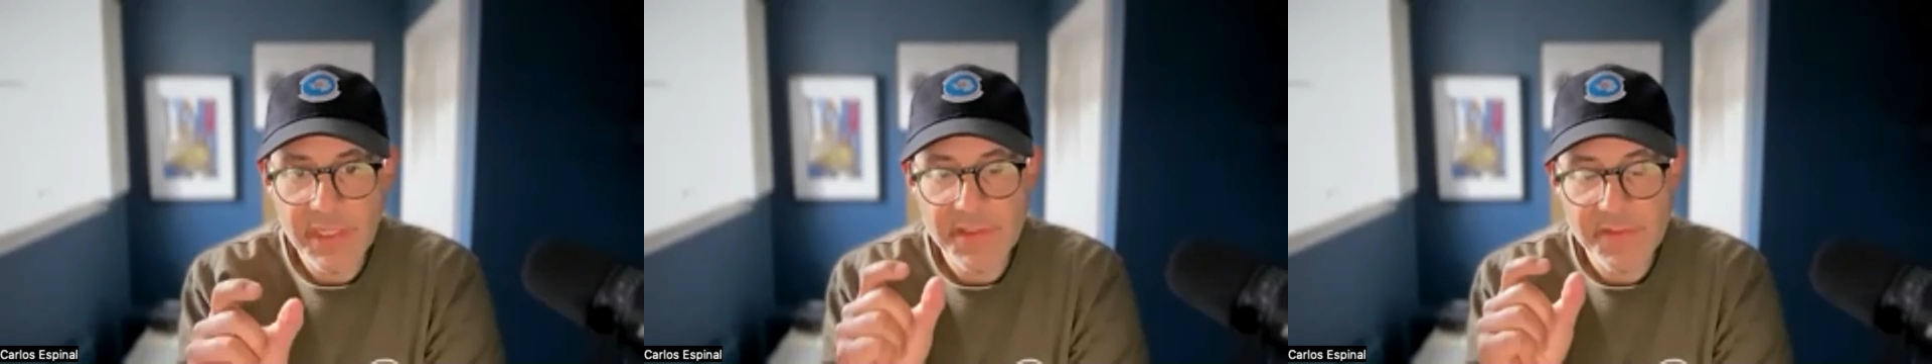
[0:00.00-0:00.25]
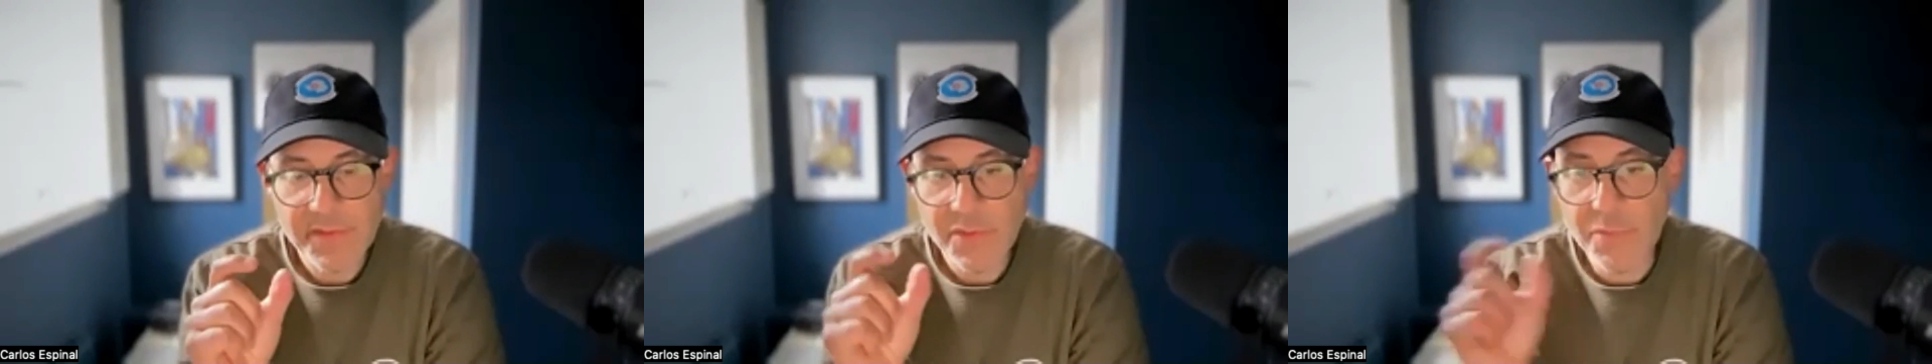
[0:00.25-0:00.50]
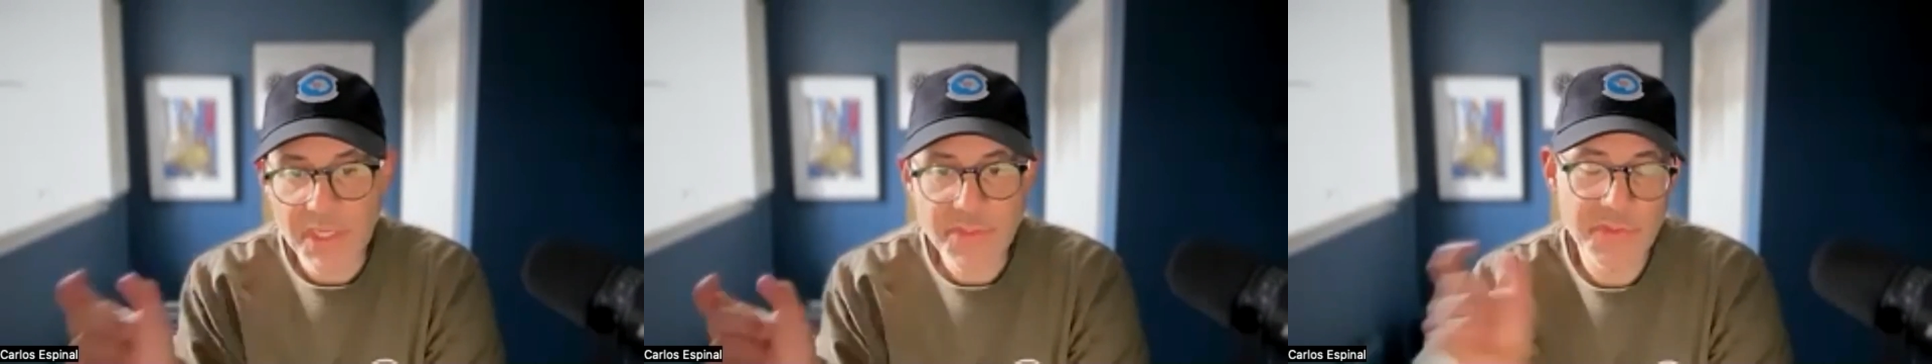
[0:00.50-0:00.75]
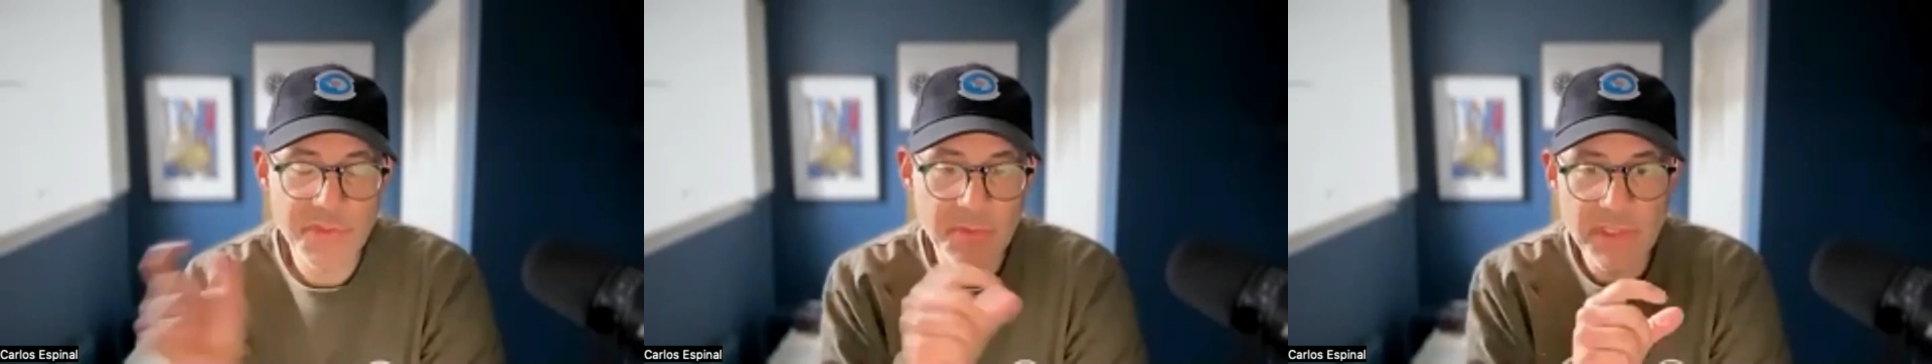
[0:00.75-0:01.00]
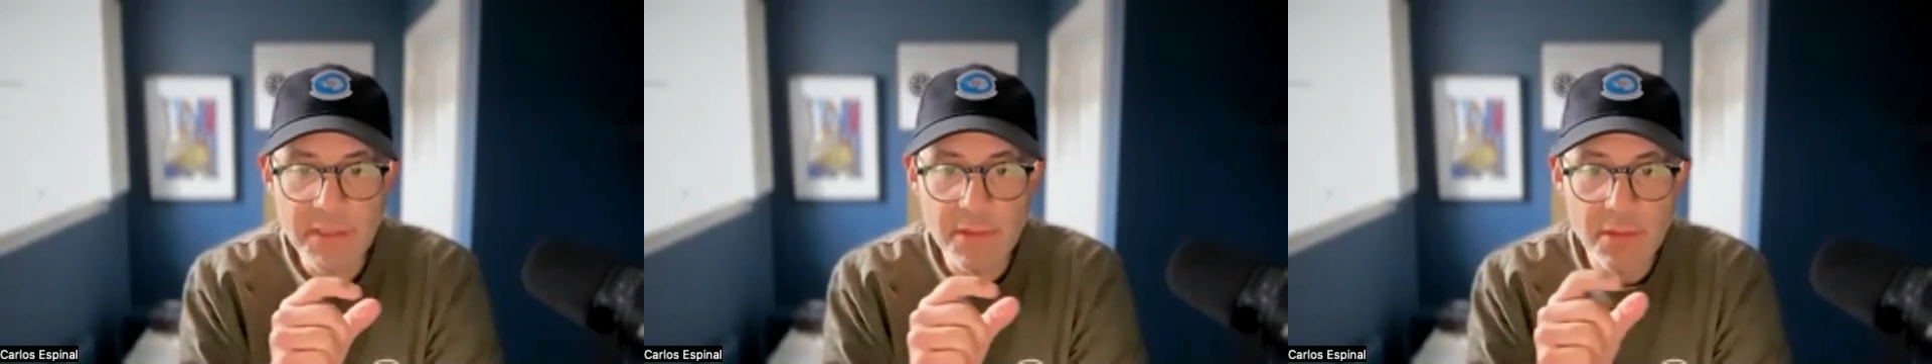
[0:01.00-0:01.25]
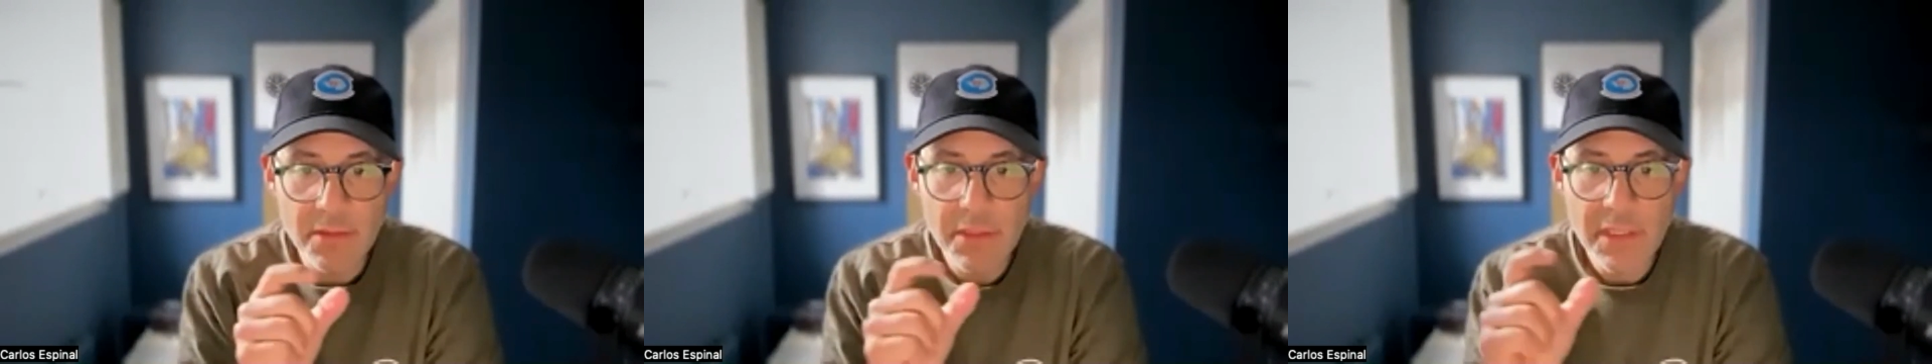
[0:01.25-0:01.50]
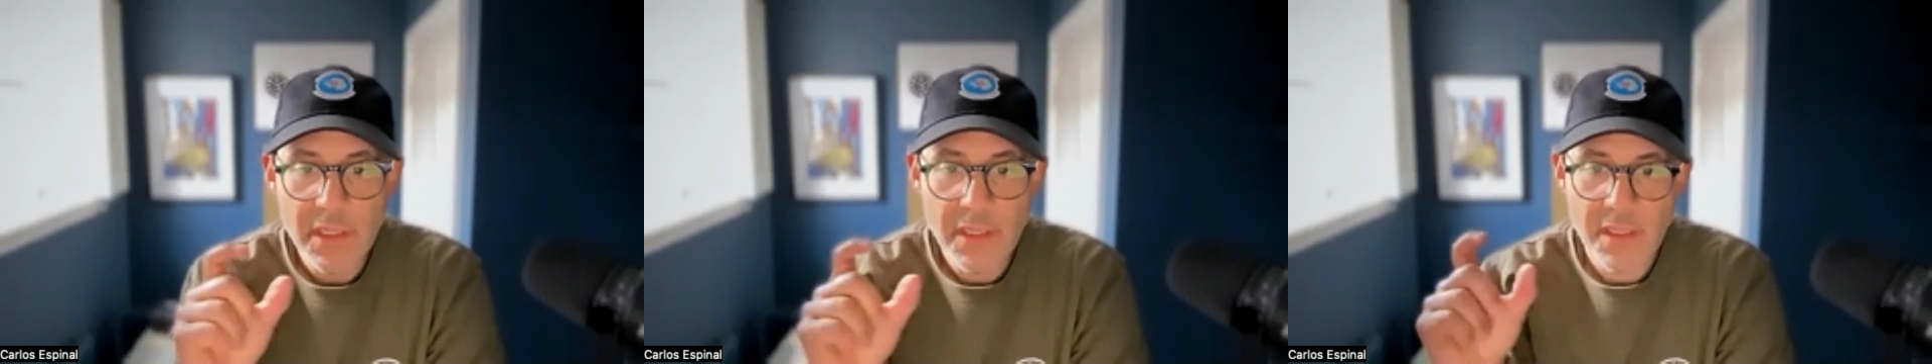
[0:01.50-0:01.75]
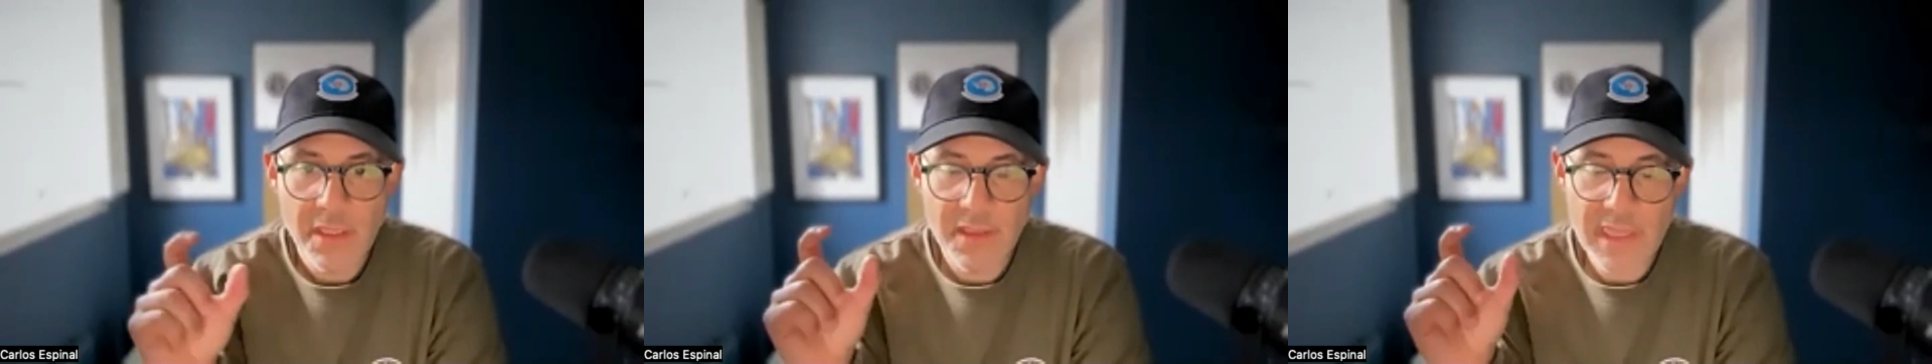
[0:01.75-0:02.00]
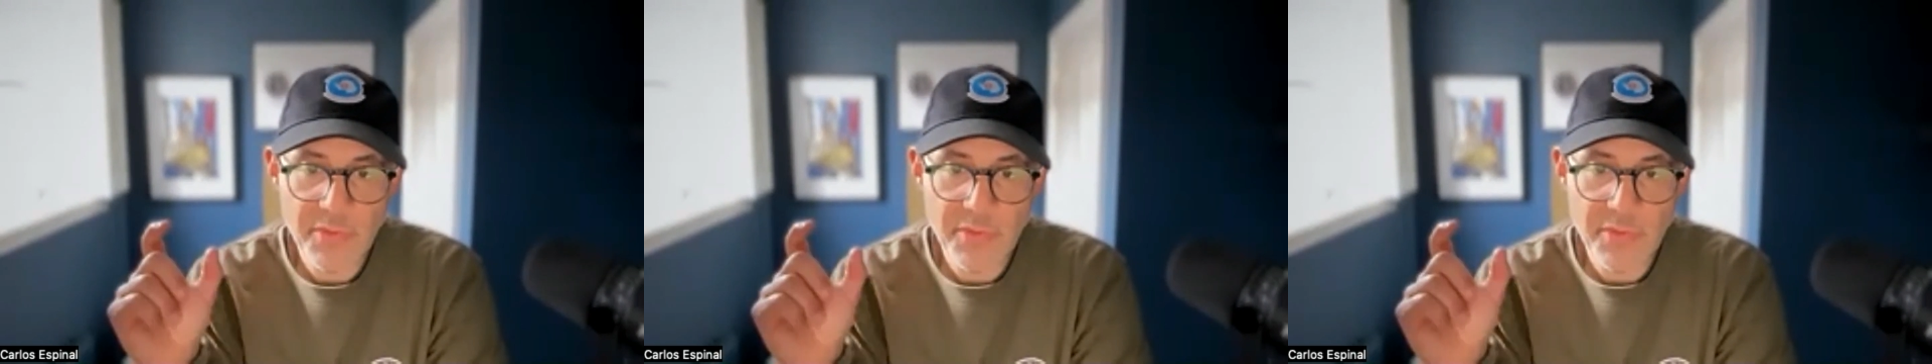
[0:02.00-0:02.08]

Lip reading: is too much or too little, that